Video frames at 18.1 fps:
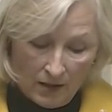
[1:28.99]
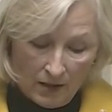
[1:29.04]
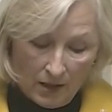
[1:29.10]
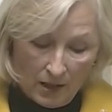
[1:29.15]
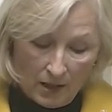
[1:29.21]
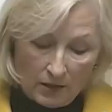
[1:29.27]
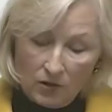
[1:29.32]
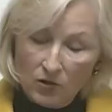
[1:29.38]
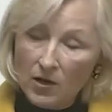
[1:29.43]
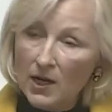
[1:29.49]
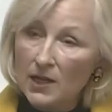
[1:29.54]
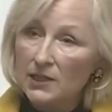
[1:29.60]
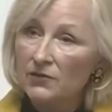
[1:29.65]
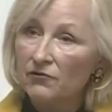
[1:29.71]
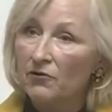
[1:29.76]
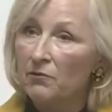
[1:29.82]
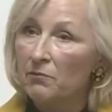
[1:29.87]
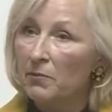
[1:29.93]

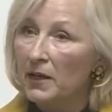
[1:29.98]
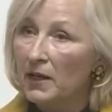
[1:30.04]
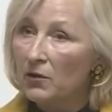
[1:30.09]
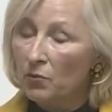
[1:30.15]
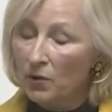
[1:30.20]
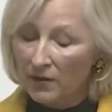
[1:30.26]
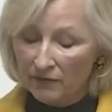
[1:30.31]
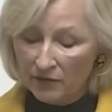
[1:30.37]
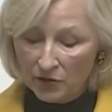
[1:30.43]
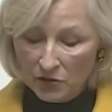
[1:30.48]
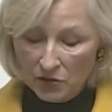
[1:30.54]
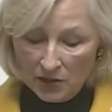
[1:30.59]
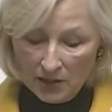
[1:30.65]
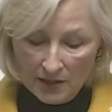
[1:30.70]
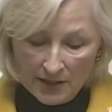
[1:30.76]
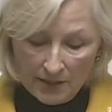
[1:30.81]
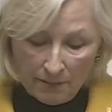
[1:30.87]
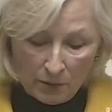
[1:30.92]
Across from Big River
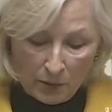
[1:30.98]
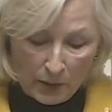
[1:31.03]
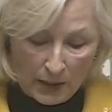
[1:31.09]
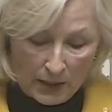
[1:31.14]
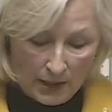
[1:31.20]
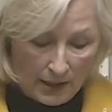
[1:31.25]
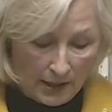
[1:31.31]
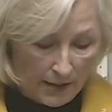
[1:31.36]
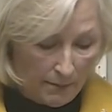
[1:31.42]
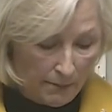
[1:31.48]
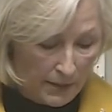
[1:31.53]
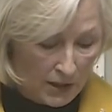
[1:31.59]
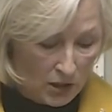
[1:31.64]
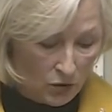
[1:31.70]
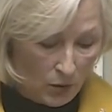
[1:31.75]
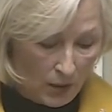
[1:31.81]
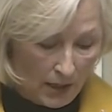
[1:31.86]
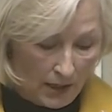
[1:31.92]
to Nipawin and in
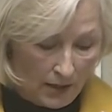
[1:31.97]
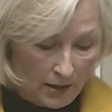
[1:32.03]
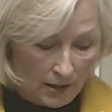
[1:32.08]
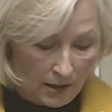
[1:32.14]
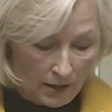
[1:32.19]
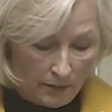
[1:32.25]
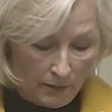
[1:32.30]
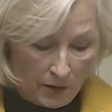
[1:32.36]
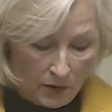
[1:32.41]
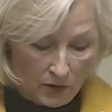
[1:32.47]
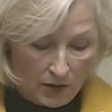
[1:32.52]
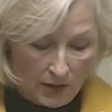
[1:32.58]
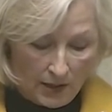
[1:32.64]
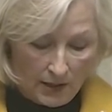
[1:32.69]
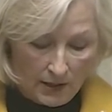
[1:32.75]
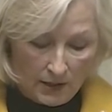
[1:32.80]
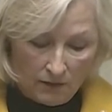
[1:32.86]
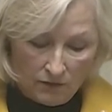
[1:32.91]
between the
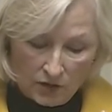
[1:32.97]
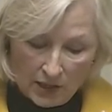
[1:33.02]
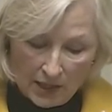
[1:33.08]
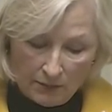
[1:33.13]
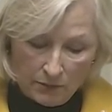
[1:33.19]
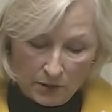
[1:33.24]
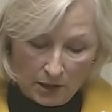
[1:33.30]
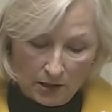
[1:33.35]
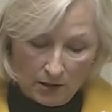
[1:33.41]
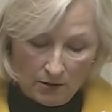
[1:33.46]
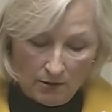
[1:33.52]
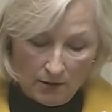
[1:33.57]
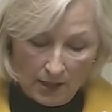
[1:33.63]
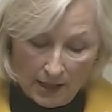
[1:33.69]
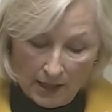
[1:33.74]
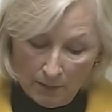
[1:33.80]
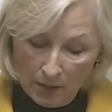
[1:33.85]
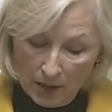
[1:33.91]
communities of
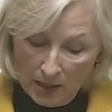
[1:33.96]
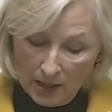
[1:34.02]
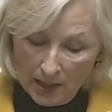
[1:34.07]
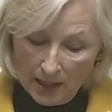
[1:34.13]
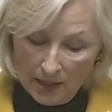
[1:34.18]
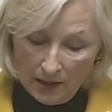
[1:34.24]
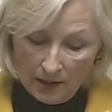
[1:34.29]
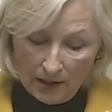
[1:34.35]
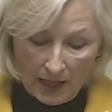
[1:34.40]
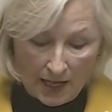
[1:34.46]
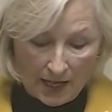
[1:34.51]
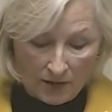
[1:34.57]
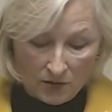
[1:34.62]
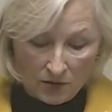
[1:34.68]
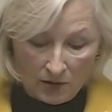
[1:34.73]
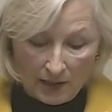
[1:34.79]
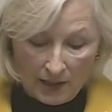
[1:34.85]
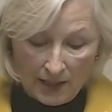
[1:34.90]
Debden, Emma Lake,
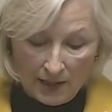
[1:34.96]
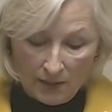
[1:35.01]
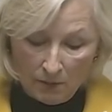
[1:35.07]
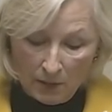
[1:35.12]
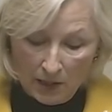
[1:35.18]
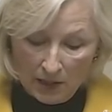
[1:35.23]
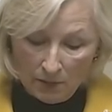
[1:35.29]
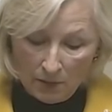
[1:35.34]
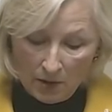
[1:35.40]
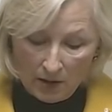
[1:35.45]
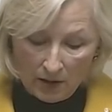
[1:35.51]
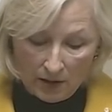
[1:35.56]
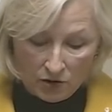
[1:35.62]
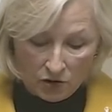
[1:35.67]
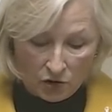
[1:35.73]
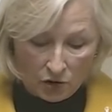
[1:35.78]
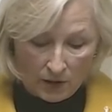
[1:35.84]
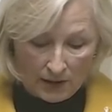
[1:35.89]
Candle Lake, Meath
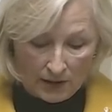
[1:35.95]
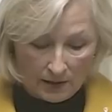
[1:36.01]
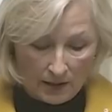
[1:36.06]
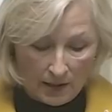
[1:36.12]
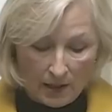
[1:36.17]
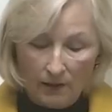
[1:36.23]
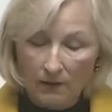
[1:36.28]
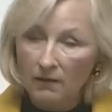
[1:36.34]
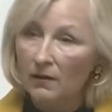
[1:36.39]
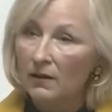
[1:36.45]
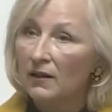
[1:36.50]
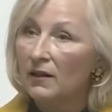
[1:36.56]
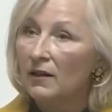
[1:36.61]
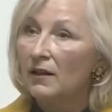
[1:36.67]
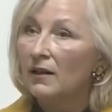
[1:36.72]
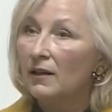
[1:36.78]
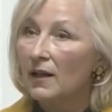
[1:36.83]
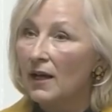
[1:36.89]
Park, Choiceland,
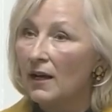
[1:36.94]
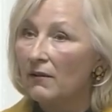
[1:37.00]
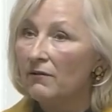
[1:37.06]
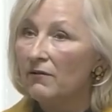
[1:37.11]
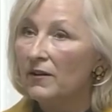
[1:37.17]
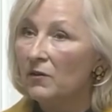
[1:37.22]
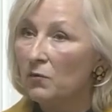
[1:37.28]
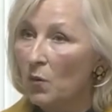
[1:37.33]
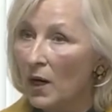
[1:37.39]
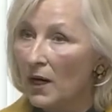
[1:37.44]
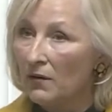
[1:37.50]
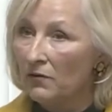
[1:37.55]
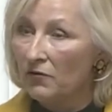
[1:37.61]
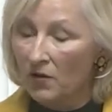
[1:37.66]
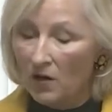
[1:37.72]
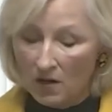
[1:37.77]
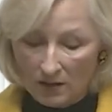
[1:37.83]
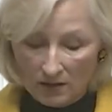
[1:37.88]
Love and White
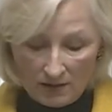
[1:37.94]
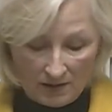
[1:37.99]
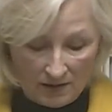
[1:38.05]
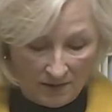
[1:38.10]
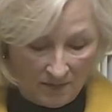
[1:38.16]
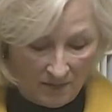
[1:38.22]
Fox.